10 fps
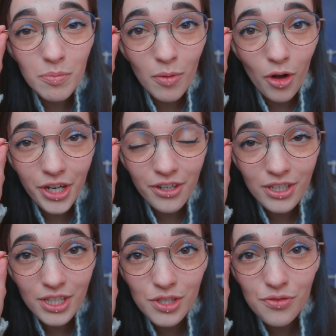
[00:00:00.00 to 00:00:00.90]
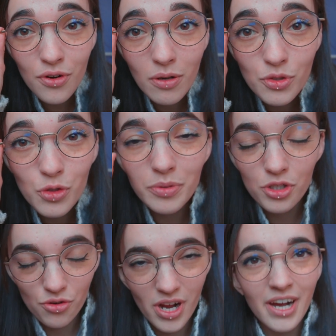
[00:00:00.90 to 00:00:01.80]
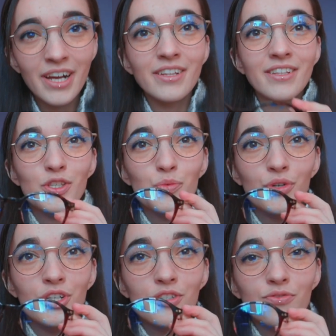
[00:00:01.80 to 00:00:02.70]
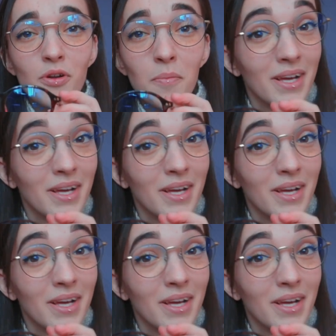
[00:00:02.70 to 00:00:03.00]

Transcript: model is from Superdry. This one is from